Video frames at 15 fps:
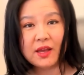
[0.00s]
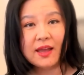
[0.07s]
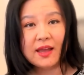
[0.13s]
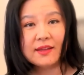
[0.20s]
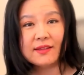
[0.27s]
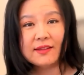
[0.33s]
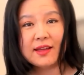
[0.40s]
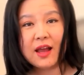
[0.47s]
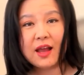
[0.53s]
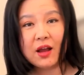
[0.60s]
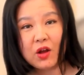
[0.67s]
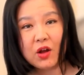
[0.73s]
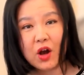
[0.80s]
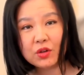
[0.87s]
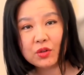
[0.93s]
the
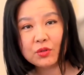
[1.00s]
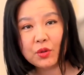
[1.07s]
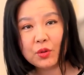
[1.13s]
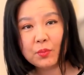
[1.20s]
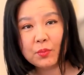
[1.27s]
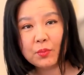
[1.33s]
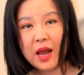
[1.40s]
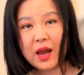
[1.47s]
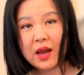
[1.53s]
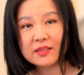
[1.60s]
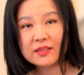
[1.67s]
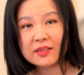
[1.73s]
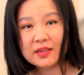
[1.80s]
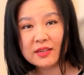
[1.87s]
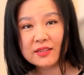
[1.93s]
psychological
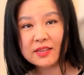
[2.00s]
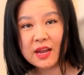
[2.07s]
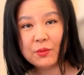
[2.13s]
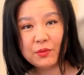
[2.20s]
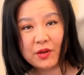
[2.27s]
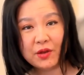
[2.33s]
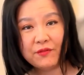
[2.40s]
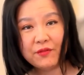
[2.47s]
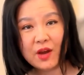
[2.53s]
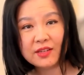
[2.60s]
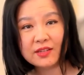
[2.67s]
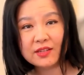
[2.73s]
biases that prevent